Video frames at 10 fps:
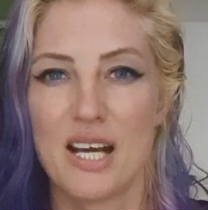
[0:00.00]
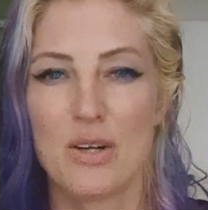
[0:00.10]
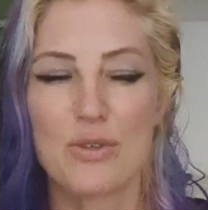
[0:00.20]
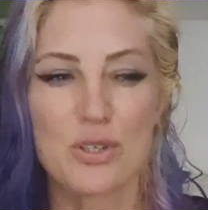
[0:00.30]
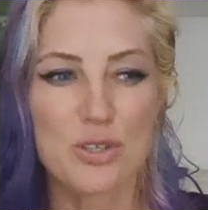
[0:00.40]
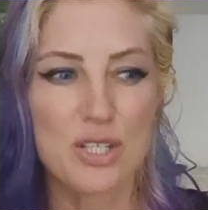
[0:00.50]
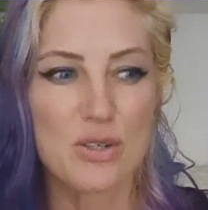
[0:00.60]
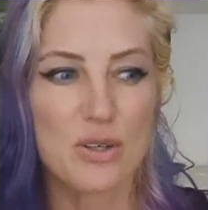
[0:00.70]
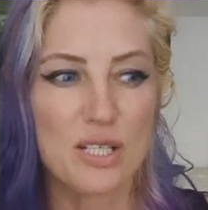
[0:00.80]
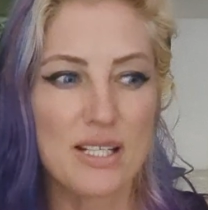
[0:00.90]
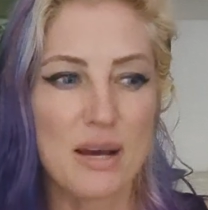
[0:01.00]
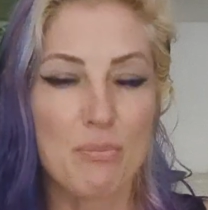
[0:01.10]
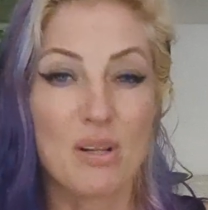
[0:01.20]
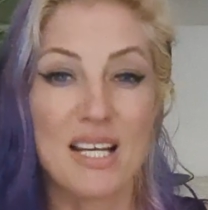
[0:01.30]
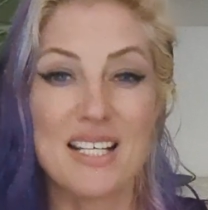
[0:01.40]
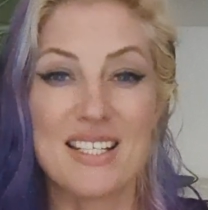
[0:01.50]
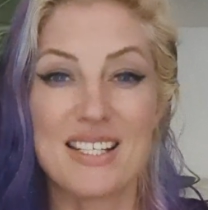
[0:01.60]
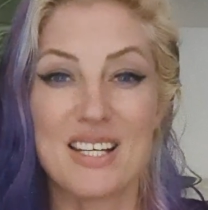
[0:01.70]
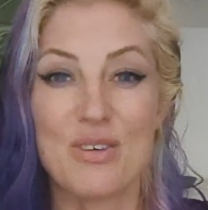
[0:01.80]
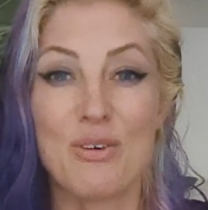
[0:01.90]
And also just notice that place
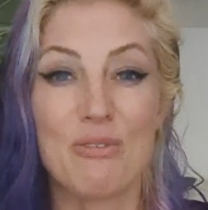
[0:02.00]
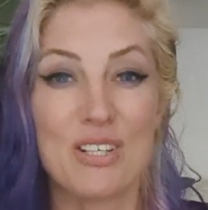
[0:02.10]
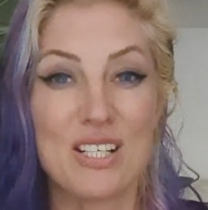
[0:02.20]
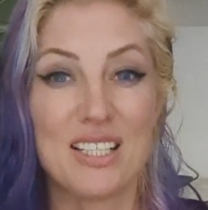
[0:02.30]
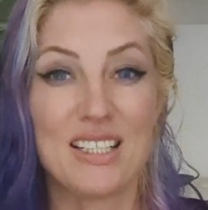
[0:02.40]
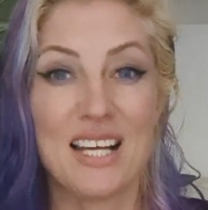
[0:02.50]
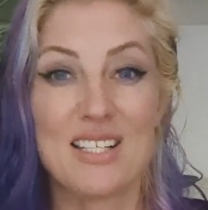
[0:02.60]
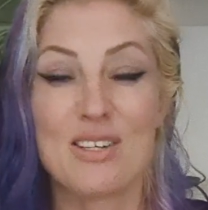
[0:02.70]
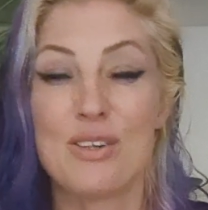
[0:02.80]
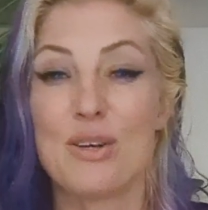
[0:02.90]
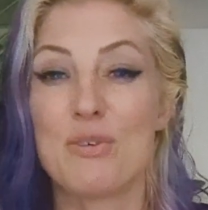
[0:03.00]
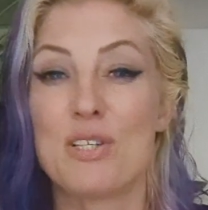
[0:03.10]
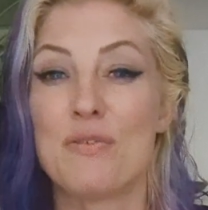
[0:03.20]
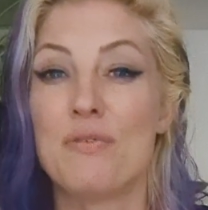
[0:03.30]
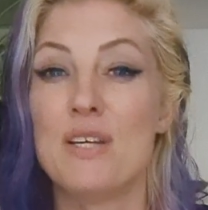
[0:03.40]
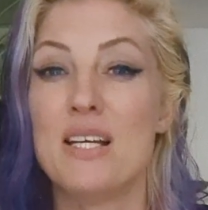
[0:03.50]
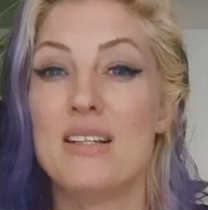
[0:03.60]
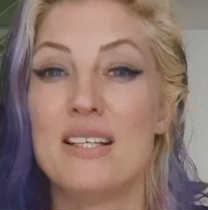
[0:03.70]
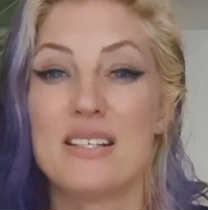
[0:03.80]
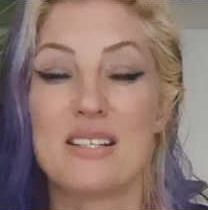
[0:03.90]
that you originally landed on that was
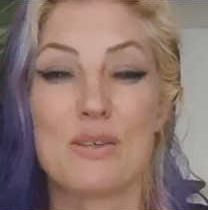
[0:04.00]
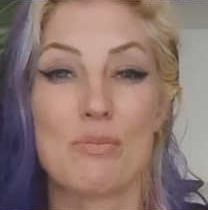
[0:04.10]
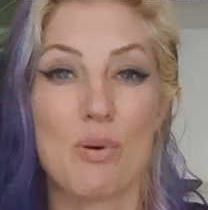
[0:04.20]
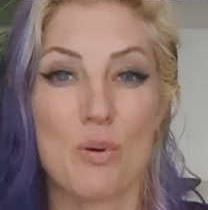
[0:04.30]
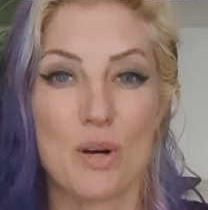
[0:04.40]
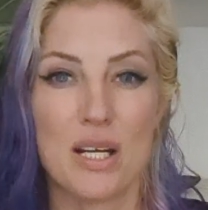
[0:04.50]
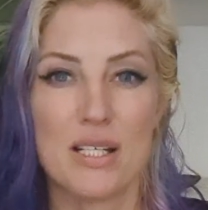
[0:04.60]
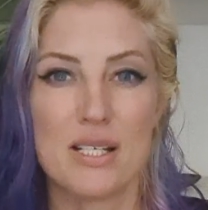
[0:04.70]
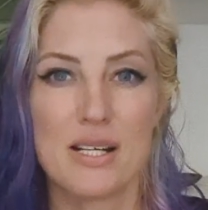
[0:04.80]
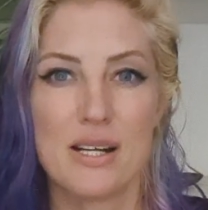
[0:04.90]
feeling supported.